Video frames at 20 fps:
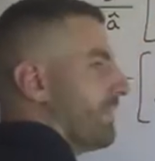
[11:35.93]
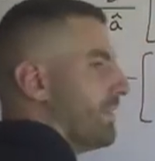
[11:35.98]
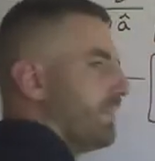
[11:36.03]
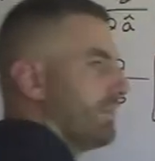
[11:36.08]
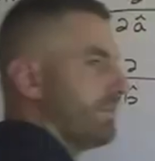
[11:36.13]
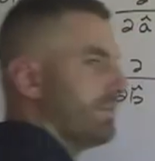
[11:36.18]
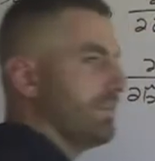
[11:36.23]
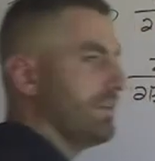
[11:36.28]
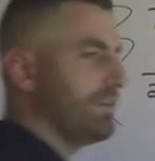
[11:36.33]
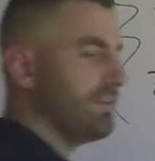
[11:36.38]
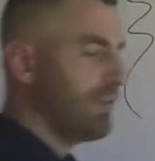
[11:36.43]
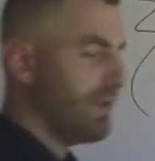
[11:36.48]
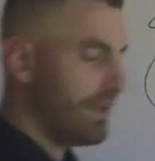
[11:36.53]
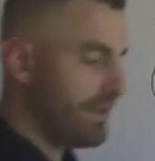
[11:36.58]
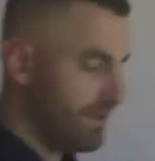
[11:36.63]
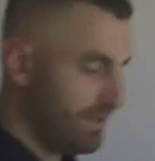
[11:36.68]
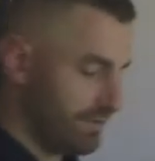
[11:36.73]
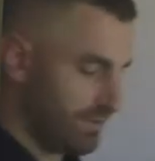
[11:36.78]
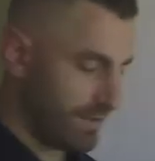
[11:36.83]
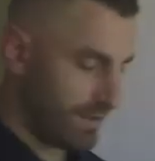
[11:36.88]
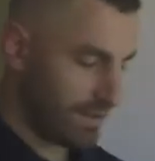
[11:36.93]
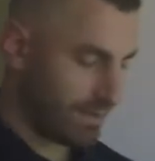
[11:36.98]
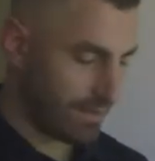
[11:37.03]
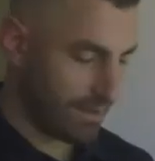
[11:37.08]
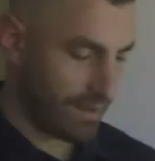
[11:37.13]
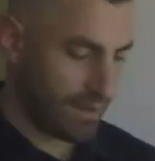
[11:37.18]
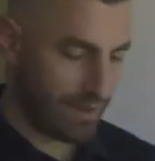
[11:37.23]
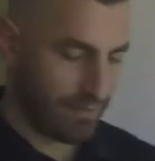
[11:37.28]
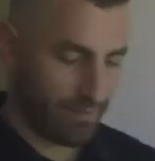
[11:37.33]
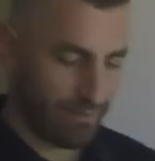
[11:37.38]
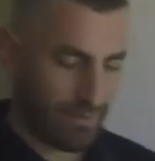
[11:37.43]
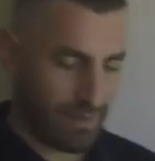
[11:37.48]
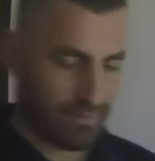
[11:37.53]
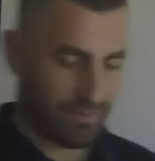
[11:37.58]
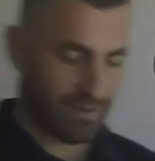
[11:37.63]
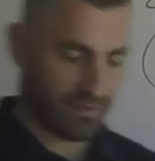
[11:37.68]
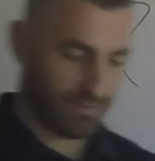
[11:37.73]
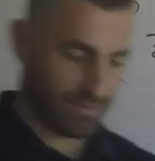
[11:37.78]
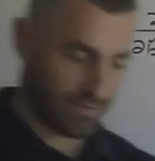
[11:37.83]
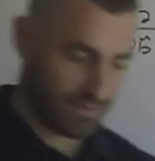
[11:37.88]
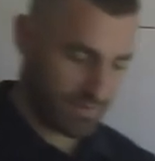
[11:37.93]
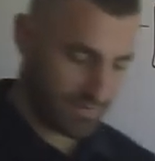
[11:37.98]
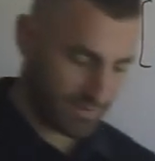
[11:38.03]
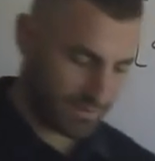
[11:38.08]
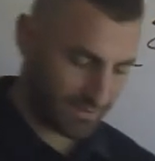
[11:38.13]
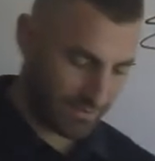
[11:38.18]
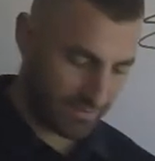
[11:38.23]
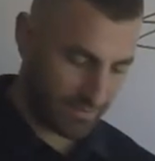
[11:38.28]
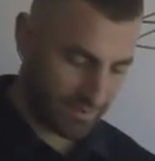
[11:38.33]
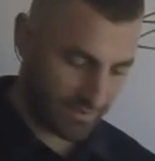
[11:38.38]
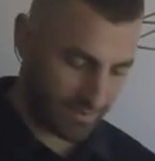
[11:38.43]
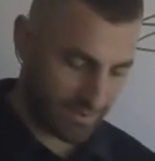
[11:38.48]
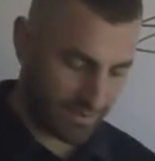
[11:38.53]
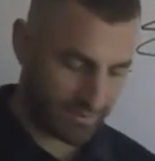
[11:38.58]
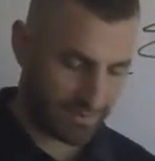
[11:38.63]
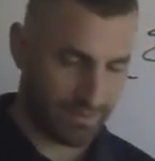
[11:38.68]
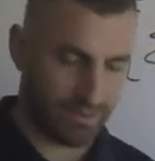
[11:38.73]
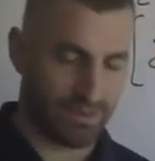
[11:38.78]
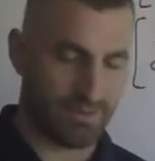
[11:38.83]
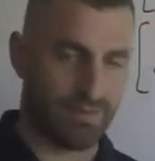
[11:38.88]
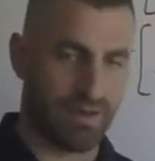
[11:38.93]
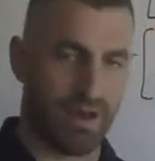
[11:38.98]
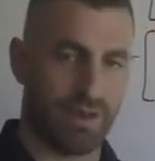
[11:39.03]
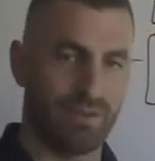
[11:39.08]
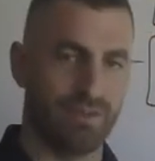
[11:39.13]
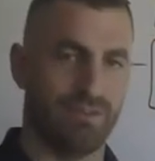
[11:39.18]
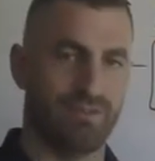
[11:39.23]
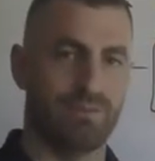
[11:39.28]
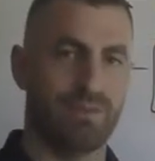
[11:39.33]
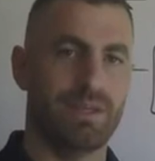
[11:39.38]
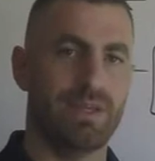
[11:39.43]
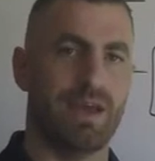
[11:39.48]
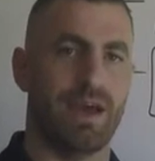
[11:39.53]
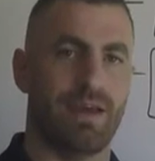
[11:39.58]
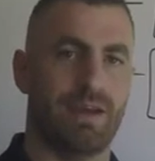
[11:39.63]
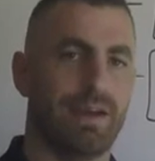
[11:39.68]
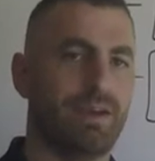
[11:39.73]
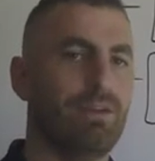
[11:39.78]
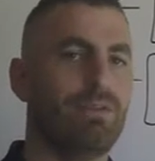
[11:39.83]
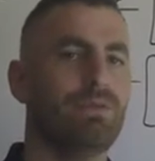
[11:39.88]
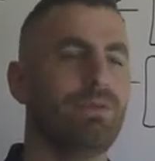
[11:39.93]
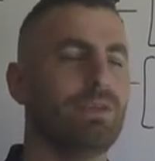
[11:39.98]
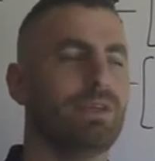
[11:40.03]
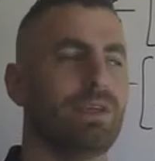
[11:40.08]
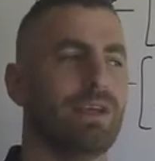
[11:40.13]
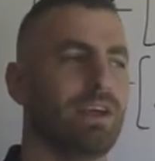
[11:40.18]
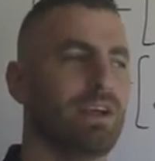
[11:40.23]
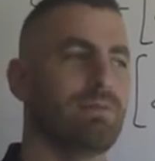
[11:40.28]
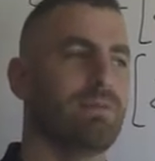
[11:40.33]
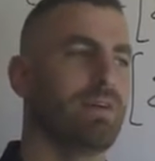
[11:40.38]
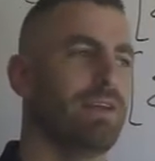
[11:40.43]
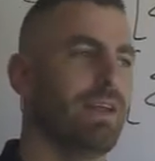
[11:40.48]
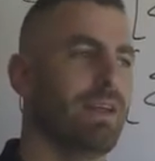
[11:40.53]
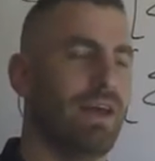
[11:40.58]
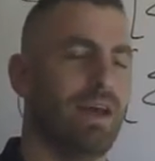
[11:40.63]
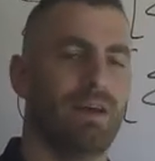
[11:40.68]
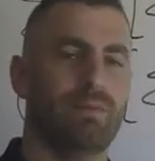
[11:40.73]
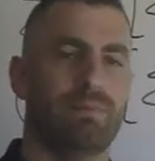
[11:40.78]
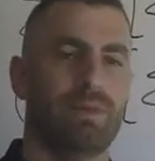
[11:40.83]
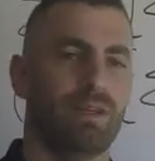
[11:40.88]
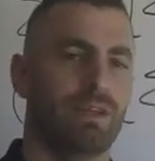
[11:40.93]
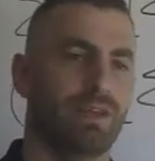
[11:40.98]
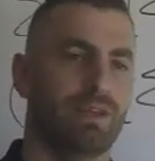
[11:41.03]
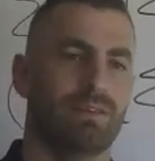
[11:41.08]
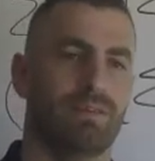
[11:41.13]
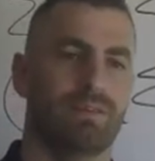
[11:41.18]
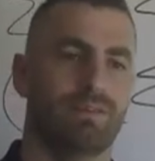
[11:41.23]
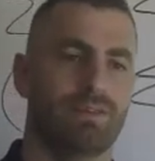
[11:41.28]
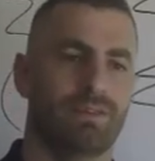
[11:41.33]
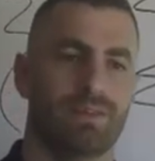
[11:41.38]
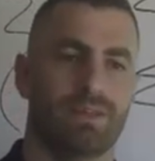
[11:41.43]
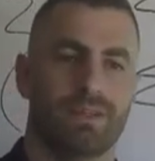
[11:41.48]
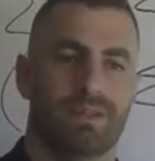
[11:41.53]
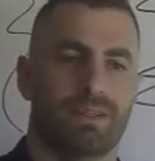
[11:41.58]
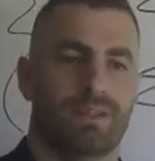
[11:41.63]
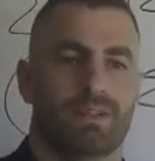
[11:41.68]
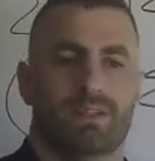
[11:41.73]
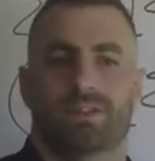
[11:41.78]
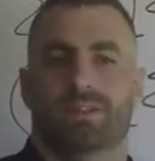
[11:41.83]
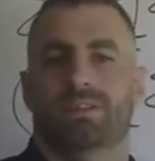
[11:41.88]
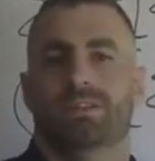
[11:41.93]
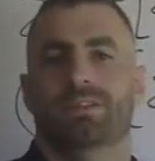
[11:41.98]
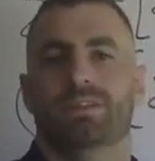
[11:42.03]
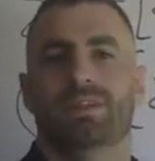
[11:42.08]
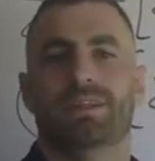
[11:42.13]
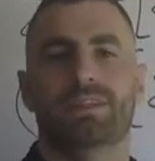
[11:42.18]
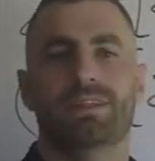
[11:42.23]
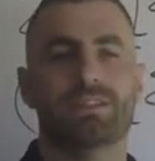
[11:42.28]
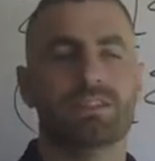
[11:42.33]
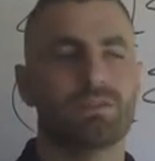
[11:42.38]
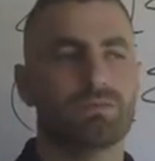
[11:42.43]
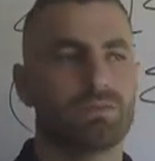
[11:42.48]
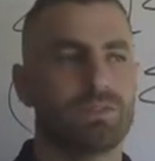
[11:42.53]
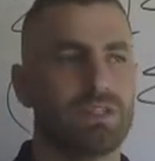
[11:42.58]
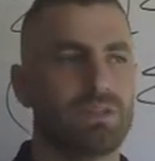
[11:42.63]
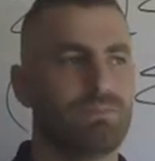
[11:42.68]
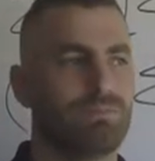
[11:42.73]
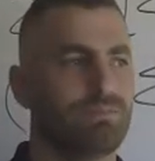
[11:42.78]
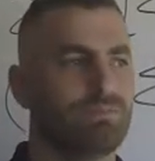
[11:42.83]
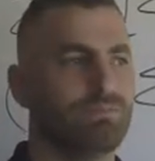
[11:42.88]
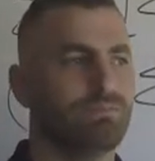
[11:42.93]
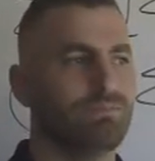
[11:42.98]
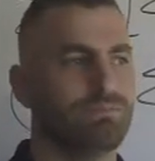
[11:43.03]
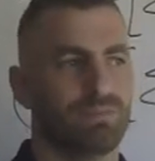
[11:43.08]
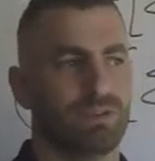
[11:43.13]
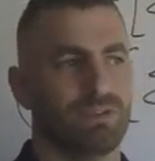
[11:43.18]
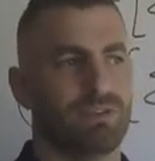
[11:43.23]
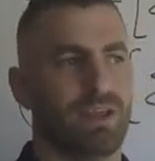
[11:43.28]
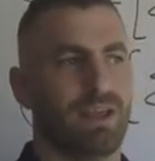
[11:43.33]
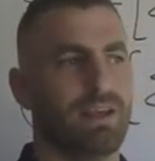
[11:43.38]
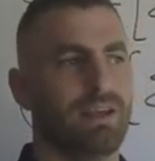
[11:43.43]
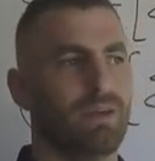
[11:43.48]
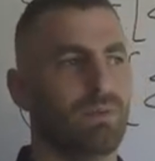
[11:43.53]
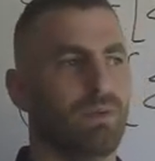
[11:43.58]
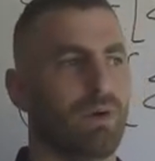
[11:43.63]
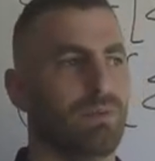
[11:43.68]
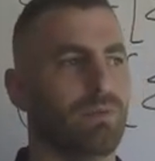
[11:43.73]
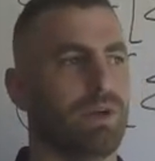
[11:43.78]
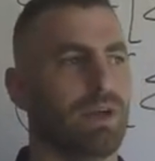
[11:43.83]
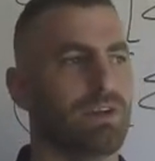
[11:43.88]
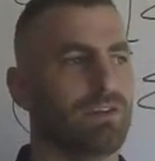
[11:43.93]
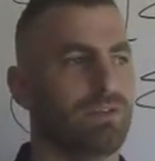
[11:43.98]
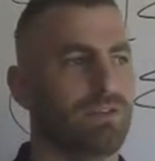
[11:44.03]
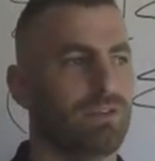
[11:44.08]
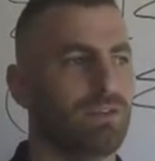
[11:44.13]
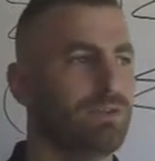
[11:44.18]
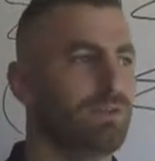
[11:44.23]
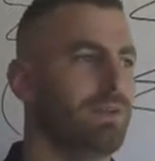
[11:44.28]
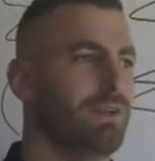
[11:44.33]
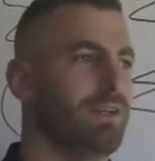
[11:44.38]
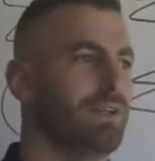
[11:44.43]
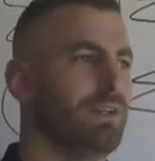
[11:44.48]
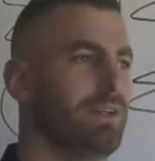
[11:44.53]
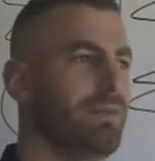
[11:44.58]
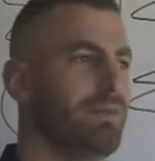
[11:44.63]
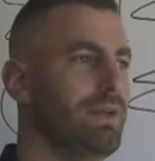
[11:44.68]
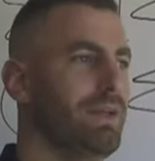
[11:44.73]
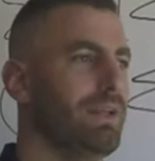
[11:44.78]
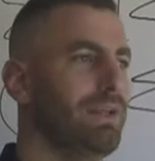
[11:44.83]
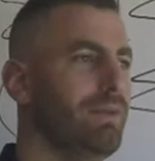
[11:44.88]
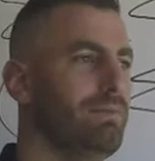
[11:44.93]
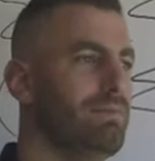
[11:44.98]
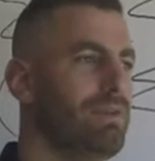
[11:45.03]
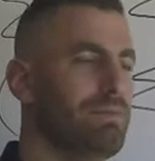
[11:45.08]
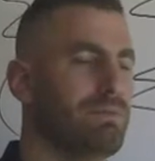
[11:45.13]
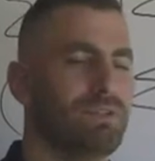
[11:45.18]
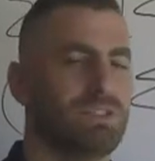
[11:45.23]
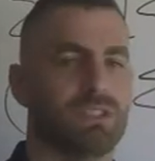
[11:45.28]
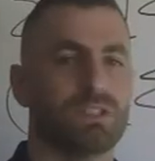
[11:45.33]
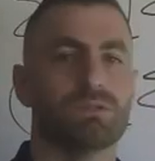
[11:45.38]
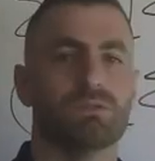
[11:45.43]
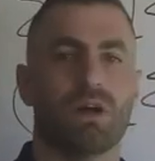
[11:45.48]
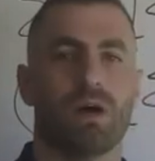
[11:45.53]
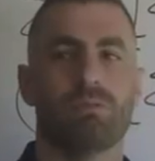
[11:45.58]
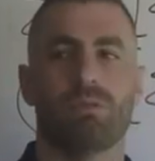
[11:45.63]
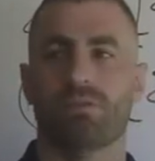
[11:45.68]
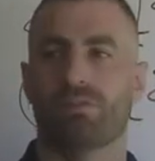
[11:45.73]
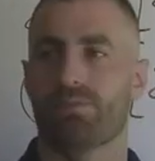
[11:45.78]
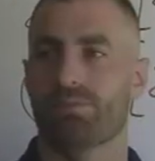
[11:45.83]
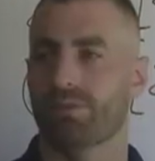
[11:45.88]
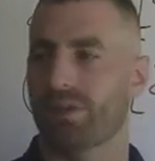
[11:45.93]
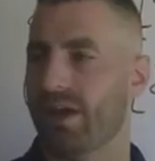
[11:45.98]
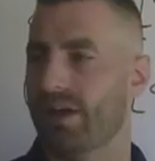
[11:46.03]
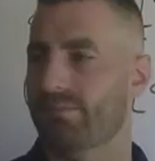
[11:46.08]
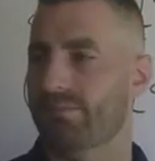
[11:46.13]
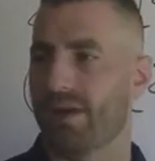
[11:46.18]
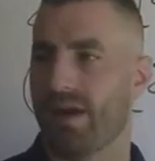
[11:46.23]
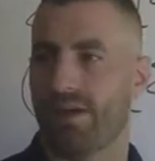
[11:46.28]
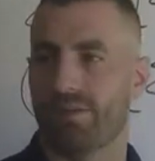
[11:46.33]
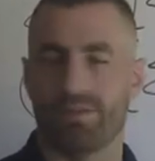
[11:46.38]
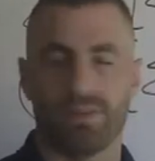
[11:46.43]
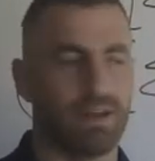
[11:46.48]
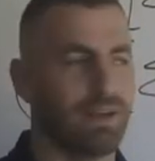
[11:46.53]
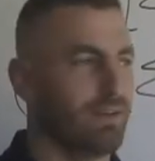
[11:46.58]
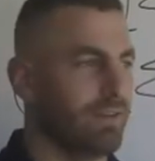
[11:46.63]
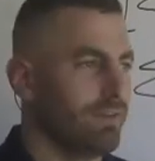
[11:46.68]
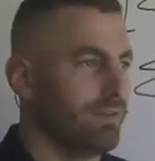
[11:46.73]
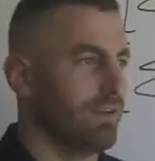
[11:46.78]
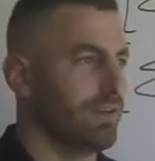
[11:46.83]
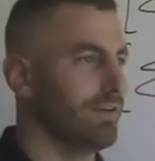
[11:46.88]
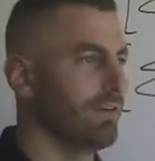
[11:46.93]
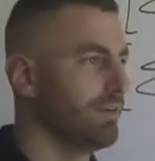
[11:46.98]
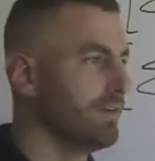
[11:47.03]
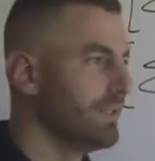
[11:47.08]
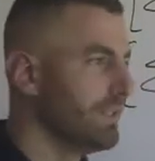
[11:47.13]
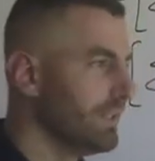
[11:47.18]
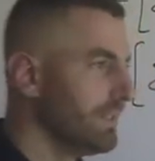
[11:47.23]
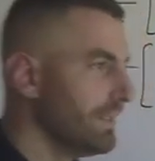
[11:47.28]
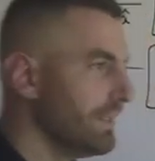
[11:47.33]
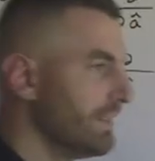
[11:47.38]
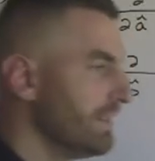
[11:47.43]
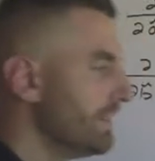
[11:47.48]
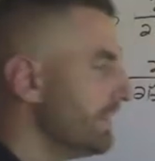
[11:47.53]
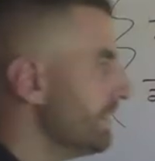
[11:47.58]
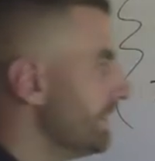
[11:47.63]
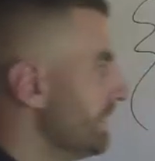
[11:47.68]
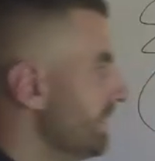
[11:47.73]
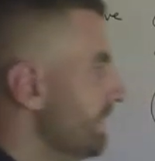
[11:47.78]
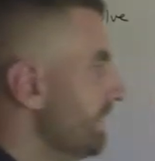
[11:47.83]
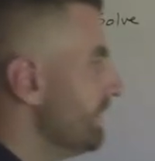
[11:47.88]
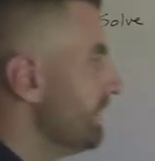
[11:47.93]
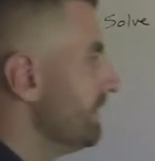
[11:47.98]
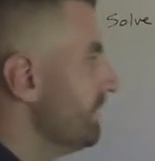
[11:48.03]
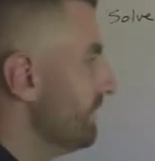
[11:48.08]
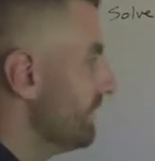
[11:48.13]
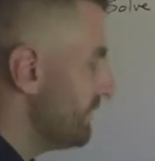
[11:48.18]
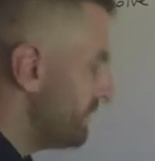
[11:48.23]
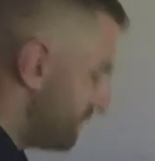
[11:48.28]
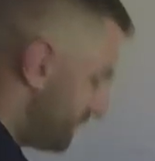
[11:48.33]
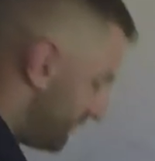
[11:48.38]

So let's go ahead and do that. And remember, specifically I'm interested in the value of b hat. I don't really care about a hat because it doesn't really pertain to what we're actually doing. I mean, I'm pretty much in the realm of applied math now, so let's